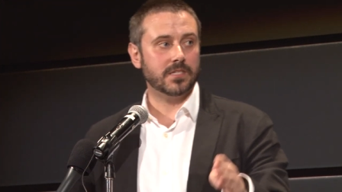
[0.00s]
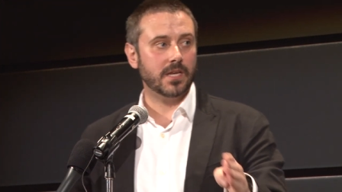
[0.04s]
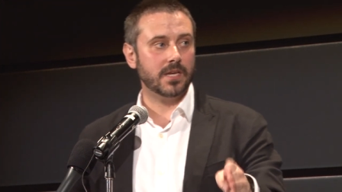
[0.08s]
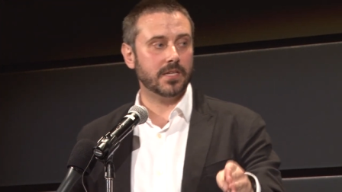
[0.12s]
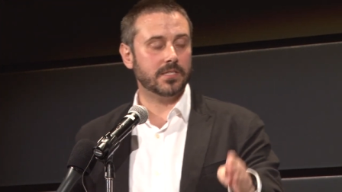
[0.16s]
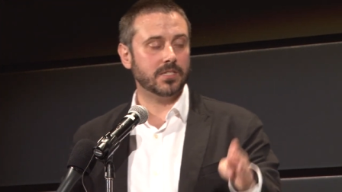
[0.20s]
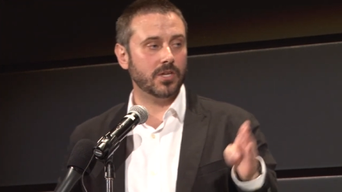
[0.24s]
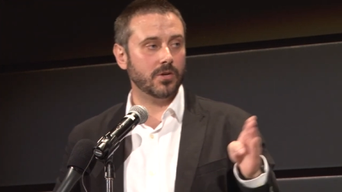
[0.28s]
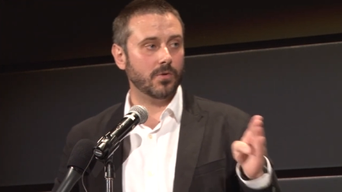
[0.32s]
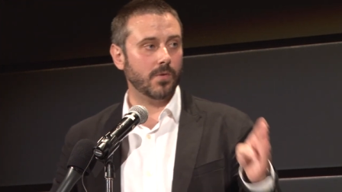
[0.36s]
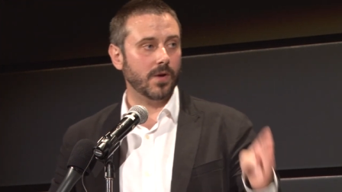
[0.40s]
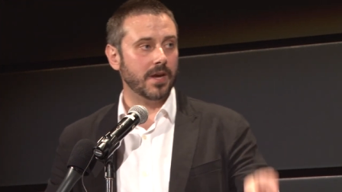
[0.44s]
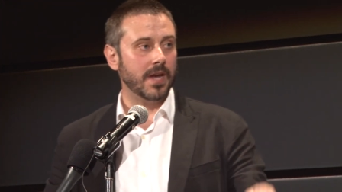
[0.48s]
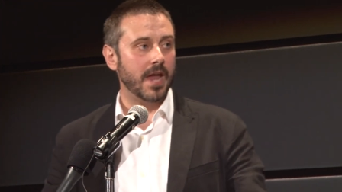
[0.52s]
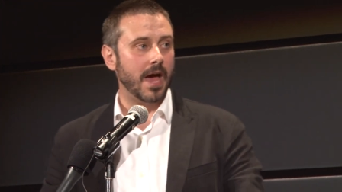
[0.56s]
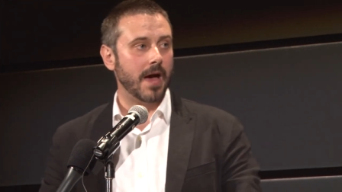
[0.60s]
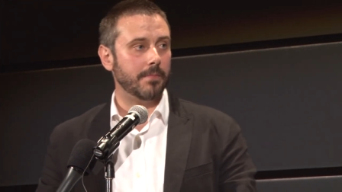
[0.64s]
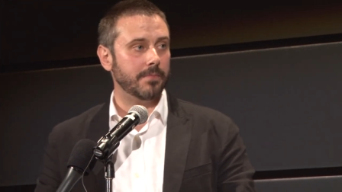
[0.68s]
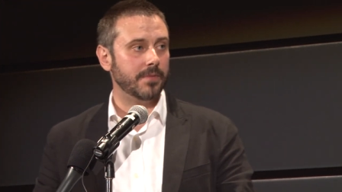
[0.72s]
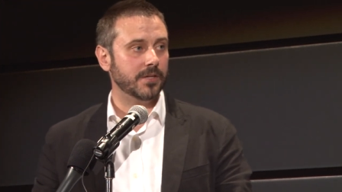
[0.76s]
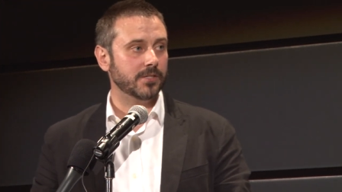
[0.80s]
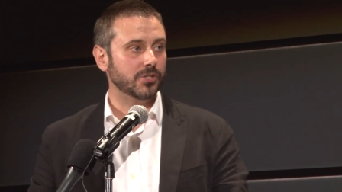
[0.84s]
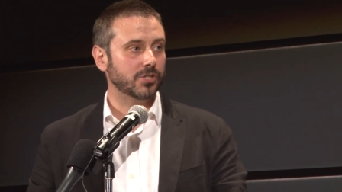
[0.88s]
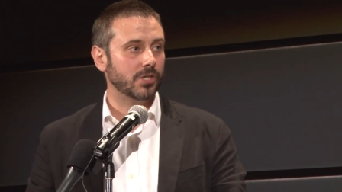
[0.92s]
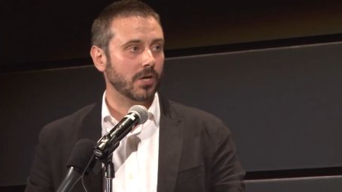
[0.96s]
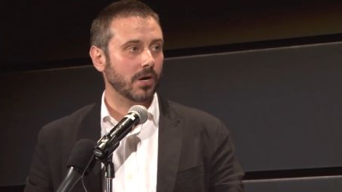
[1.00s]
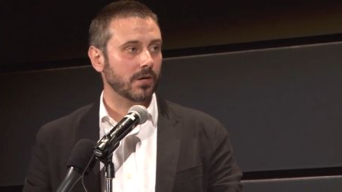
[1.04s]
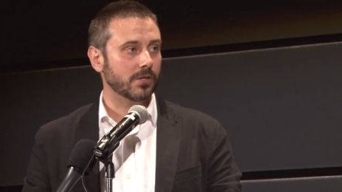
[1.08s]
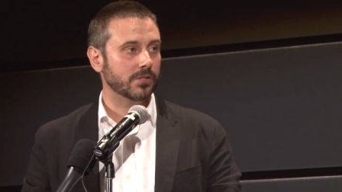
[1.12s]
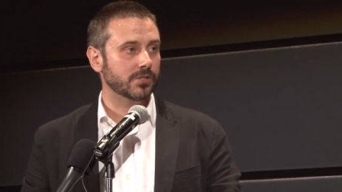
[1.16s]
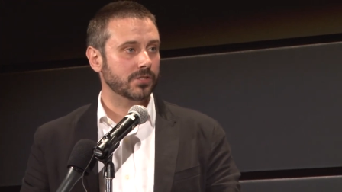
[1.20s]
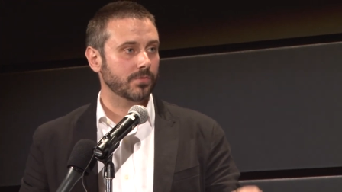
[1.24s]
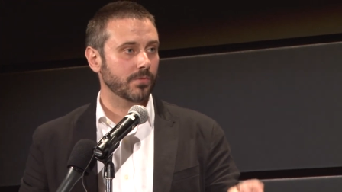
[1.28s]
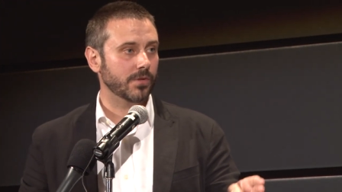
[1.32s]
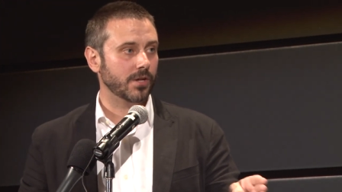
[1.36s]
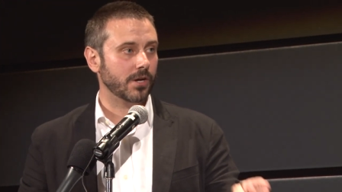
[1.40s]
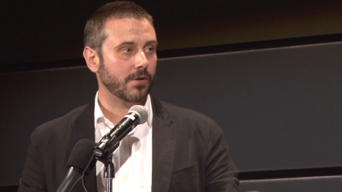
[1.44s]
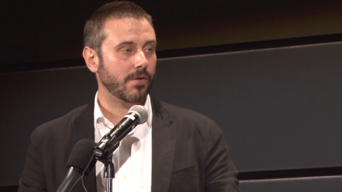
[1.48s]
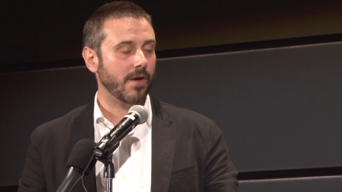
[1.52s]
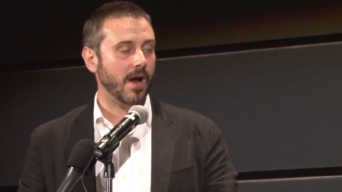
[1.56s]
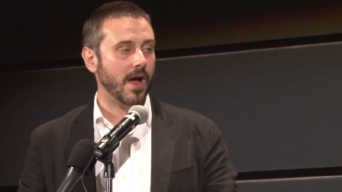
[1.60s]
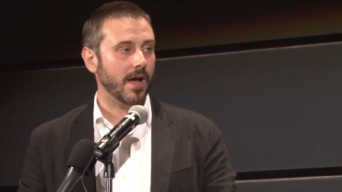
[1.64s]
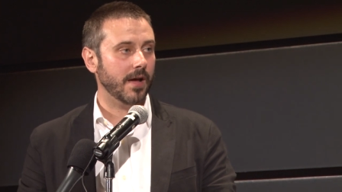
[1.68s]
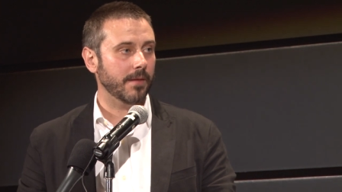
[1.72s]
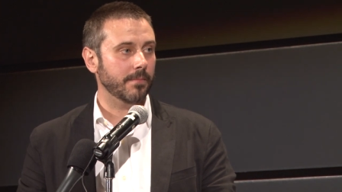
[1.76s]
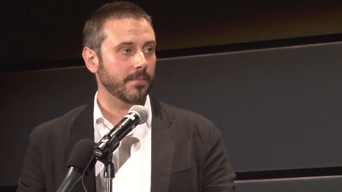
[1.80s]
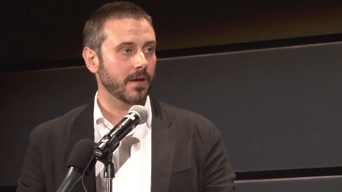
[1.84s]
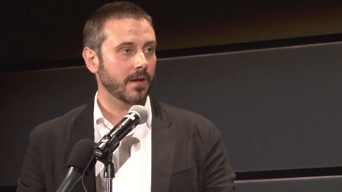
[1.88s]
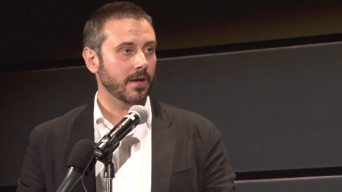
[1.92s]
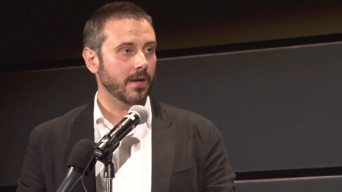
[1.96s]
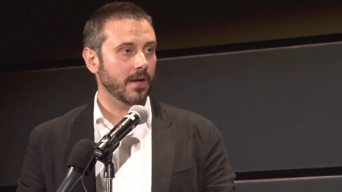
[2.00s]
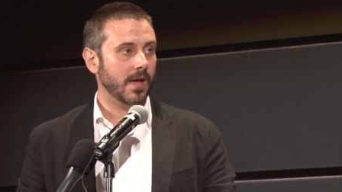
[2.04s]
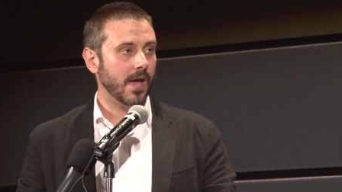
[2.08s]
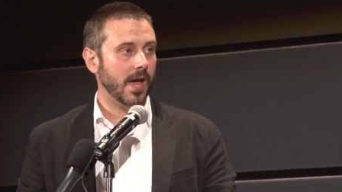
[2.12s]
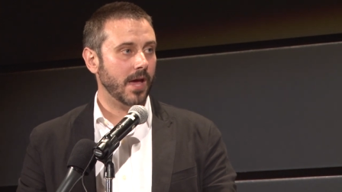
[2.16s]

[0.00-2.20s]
citizen who had not been charged with a crime,